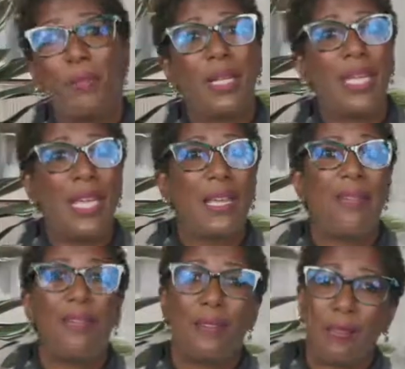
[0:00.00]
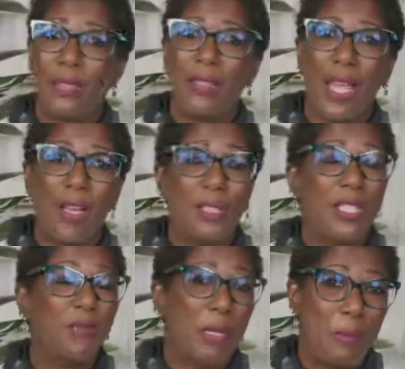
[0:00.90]
But again,
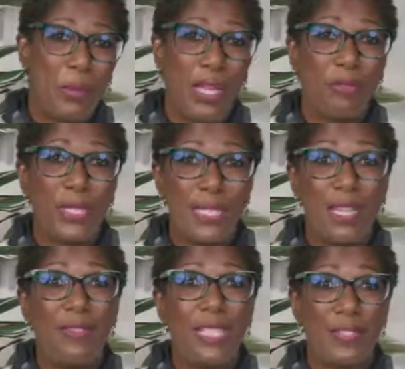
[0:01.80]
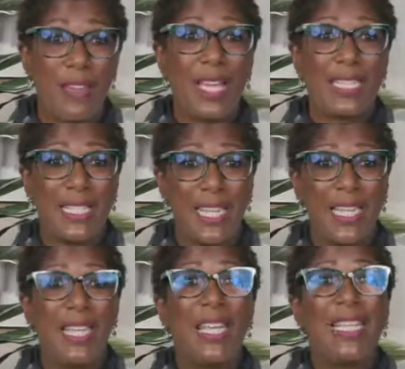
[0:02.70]
thousands of people have received this
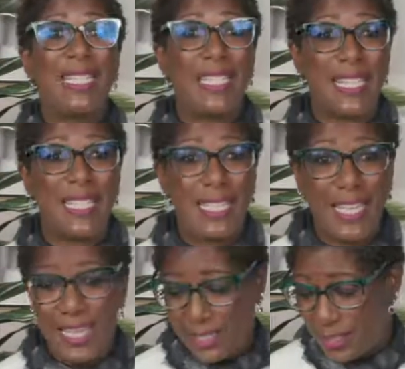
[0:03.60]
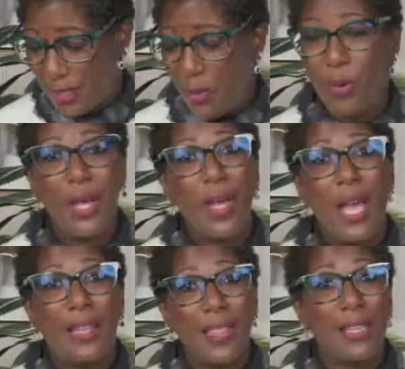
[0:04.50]
vaccine since then. So
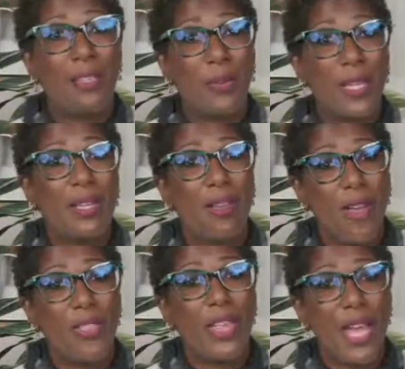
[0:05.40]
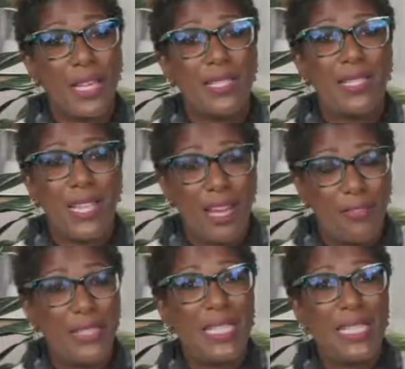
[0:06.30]
I think that we can call that
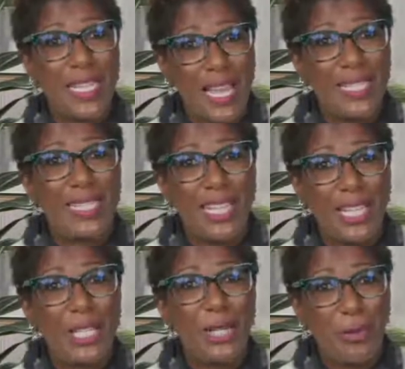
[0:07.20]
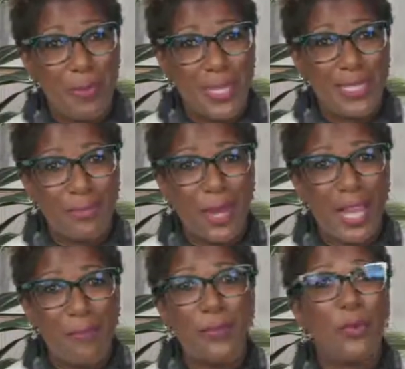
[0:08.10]
safety testing in humans,
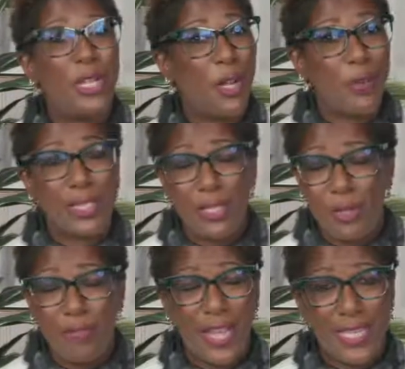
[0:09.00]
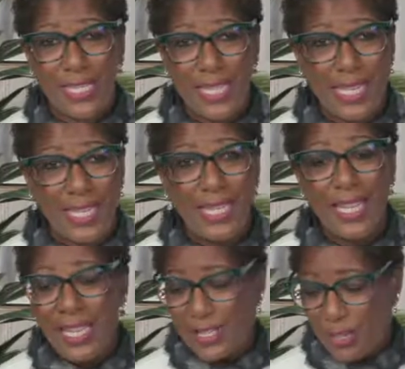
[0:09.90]
right? We know it's a new vaccine,
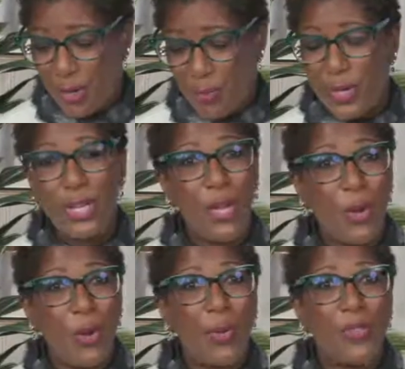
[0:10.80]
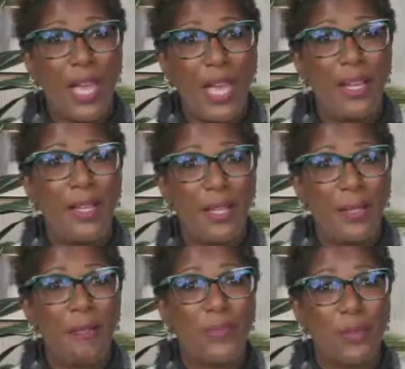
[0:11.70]
so we know that
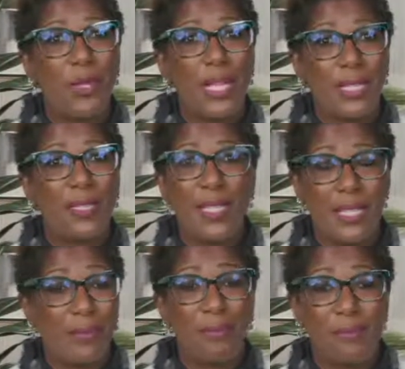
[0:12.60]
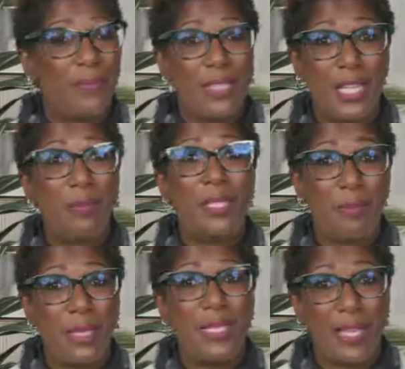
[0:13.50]
it seems
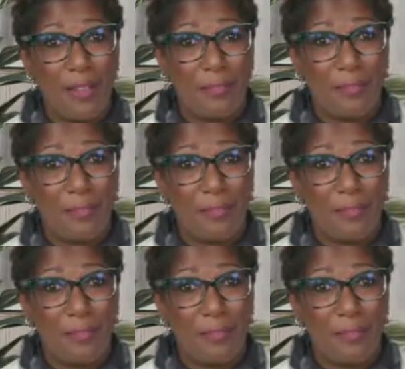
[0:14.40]
to be safe.